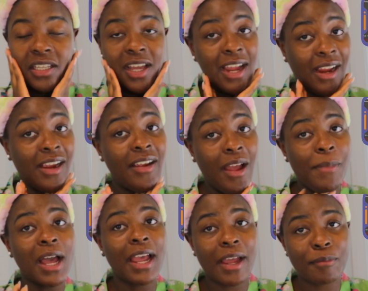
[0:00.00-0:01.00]

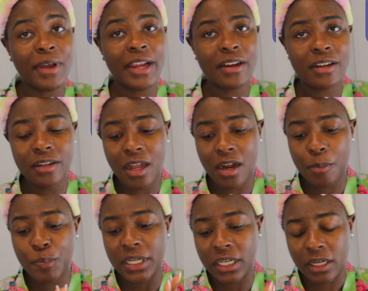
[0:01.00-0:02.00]
admire
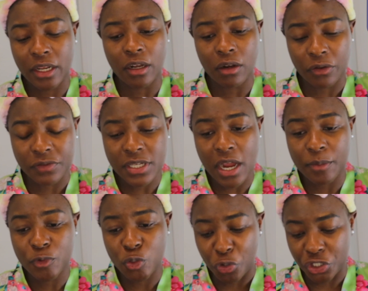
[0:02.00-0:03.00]
her putting a lot of
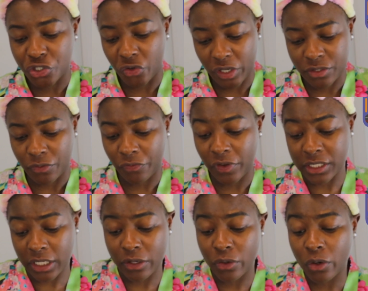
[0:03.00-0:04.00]
time to moisturize your
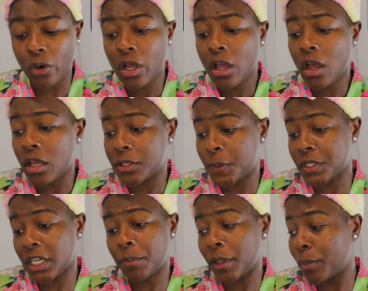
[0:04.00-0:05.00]
face. I know,
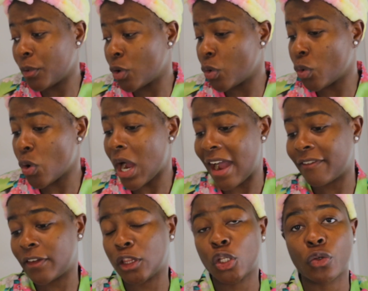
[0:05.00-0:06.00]
especially people who
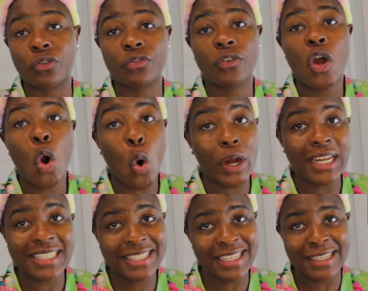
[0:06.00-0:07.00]
have a lot of
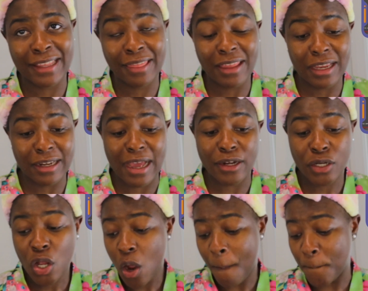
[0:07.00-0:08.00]
oily skin, they think
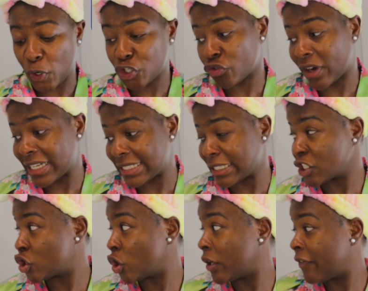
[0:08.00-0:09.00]
that moisturizing
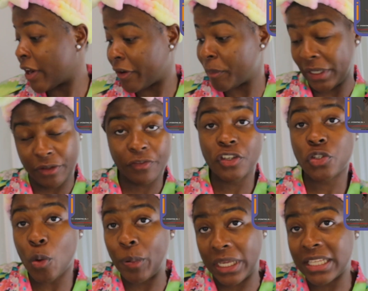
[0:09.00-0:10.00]
is not very
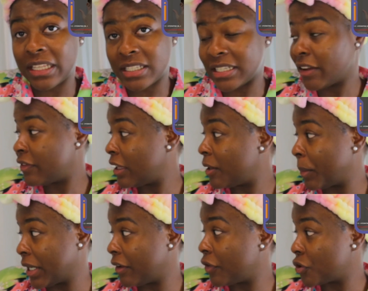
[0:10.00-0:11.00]
beneficial, but it is definitely
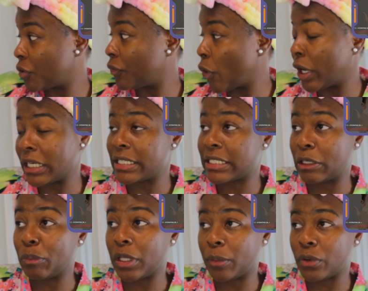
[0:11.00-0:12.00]
beneficial for oily
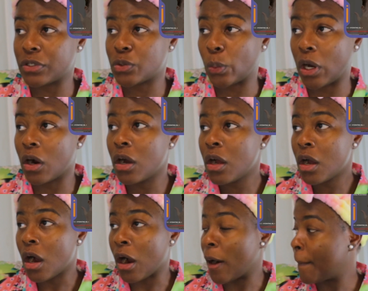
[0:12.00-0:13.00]
skin people as well,
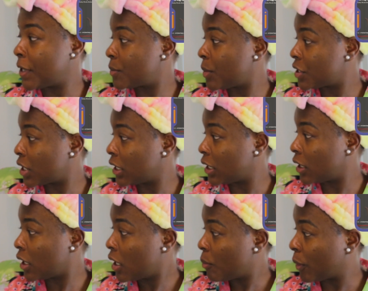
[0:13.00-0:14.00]

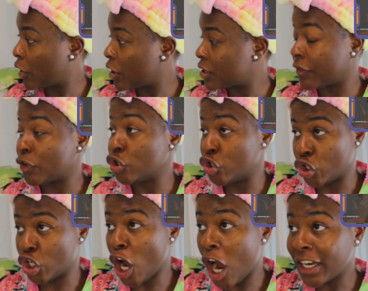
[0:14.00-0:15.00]
especially because if you
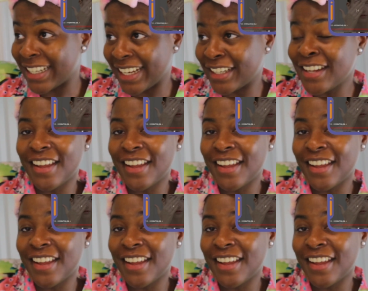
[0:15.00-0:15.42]
do not, then